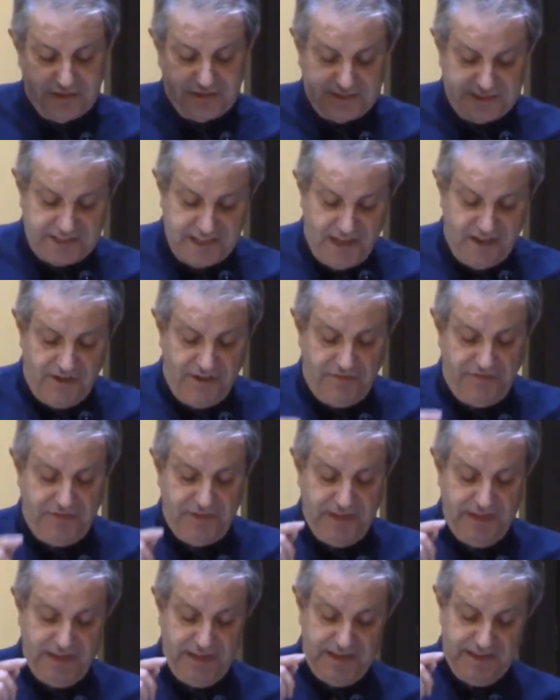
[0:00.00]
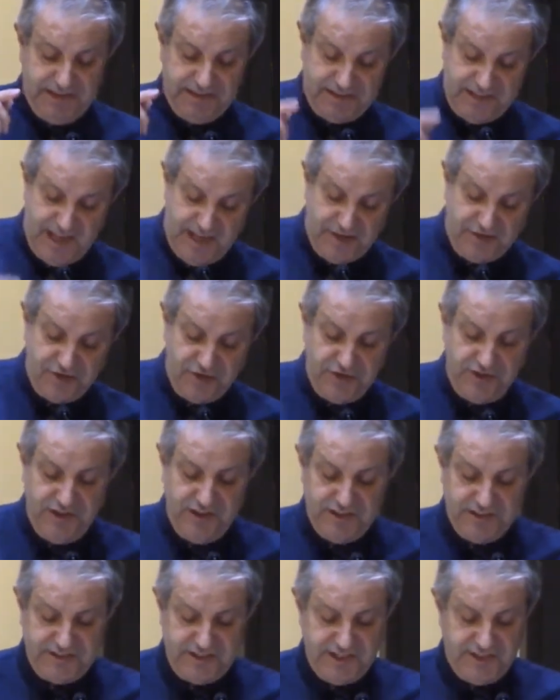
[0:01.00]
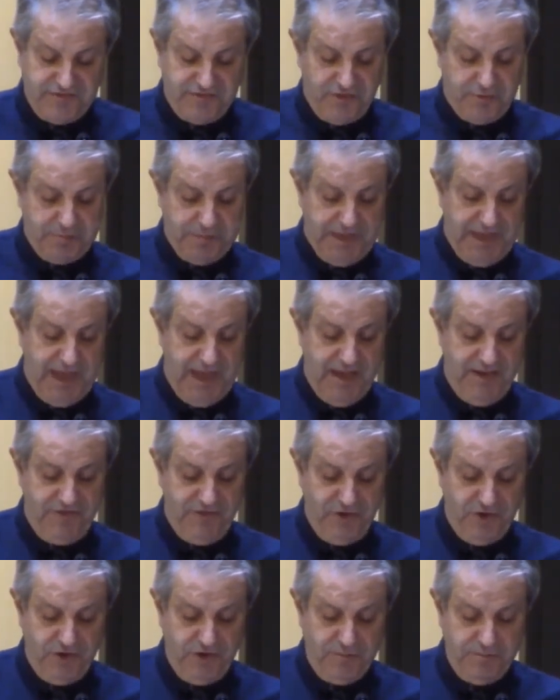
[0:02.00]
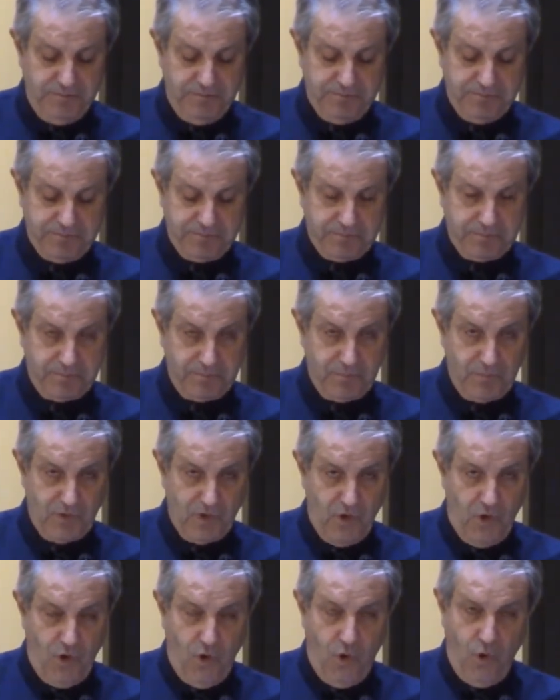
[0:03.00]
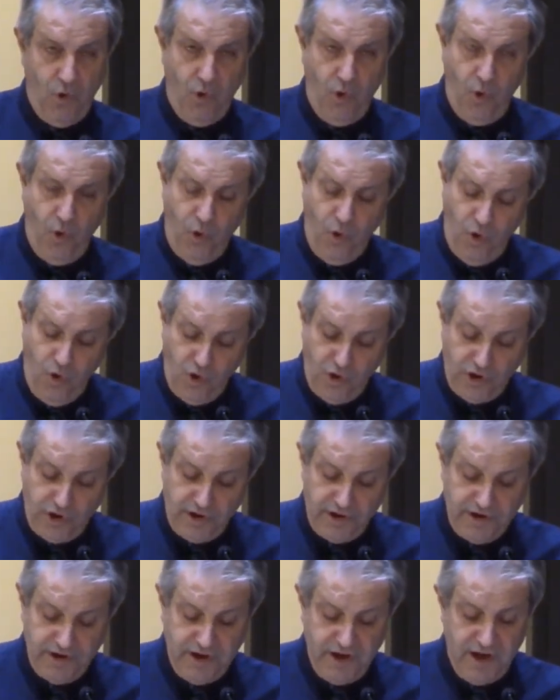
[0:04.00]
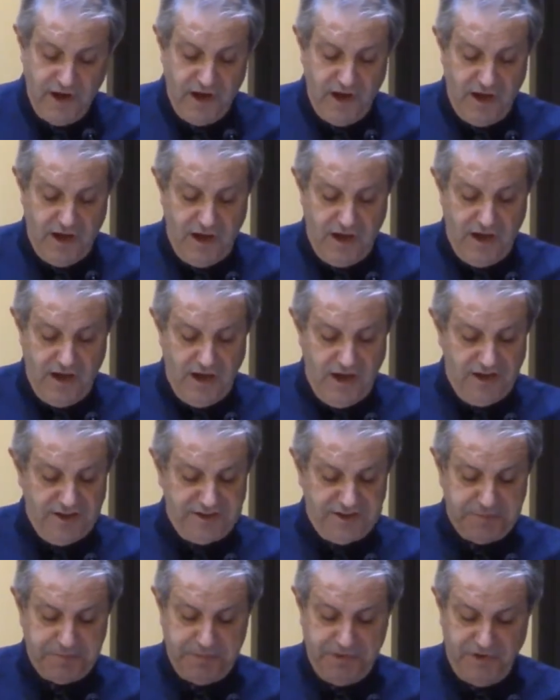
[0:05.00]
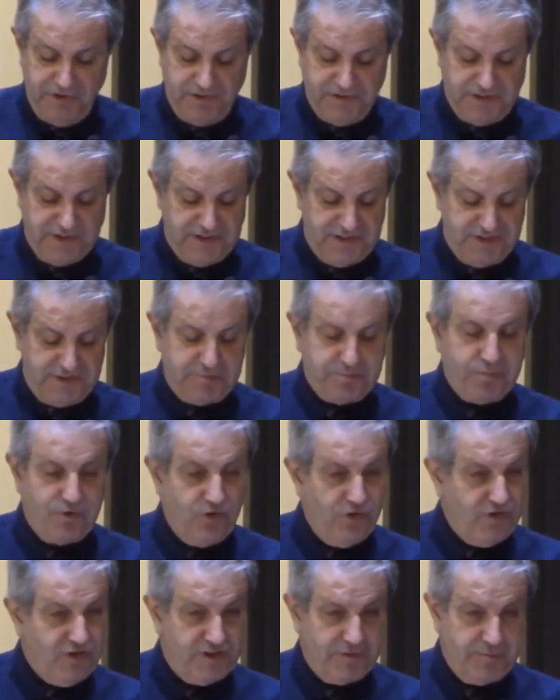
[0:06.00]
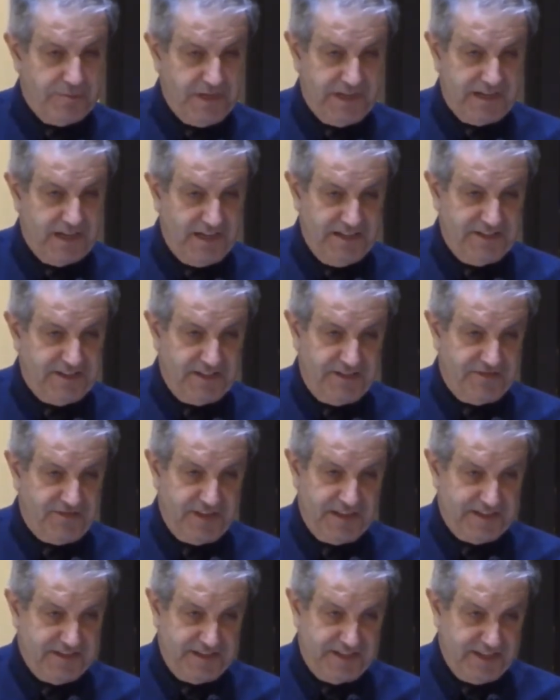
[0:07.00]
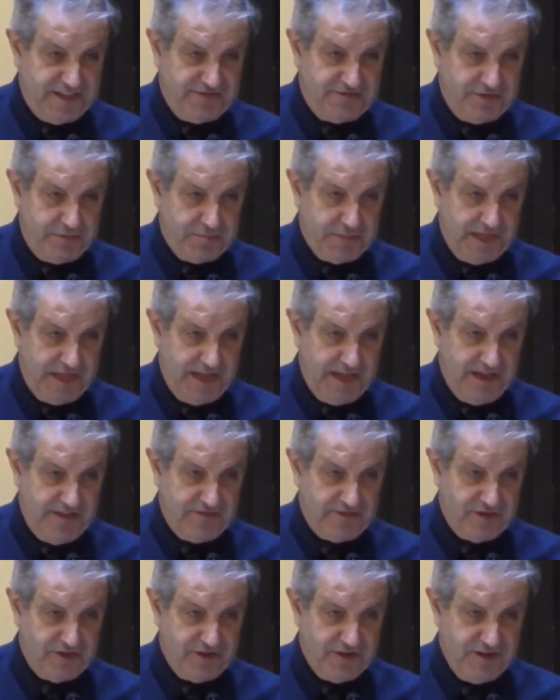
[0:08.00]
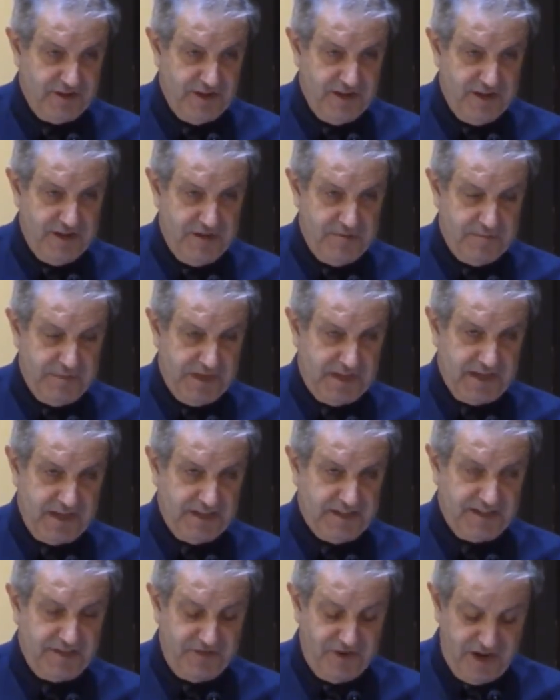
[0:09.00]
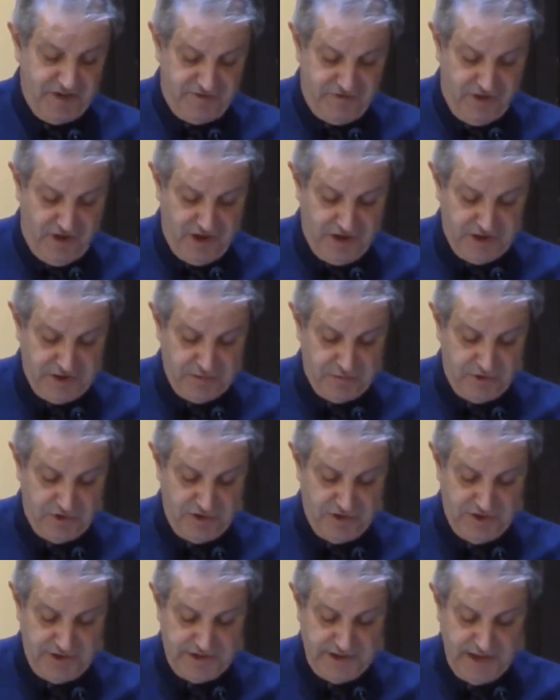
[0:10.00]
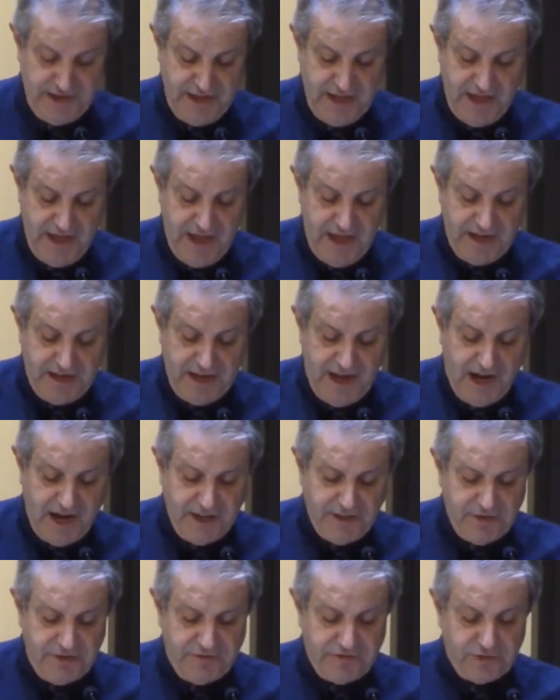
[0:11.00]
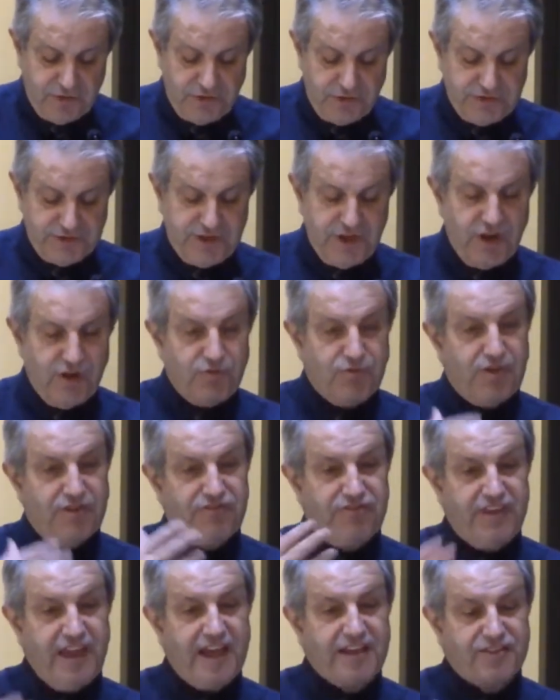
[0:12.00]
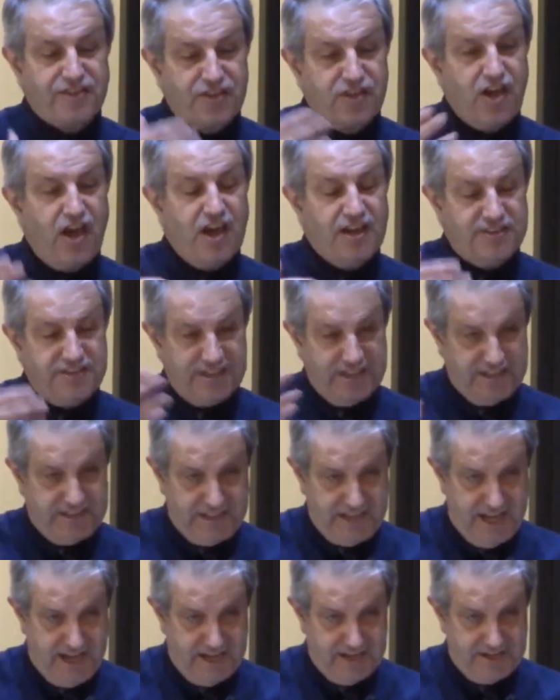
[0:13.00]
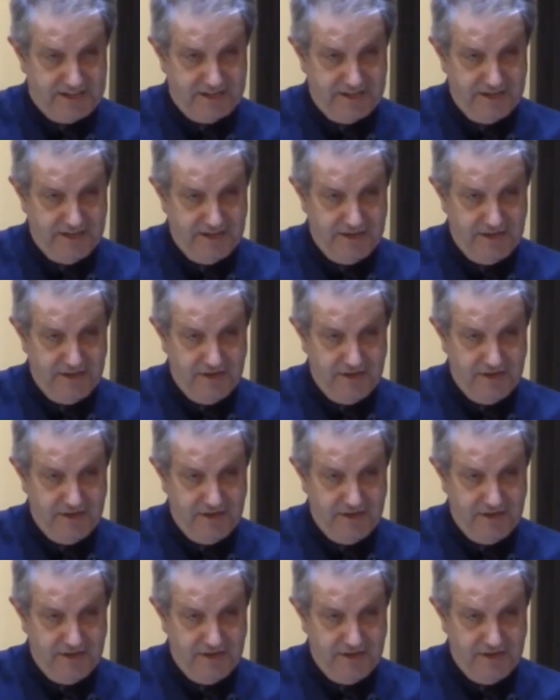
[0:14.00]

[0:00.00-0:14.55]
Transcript: self-centered sinful behavior or a spirit that is broken because of sinful behavior, because of our fallen world, neither of those reflect God's intent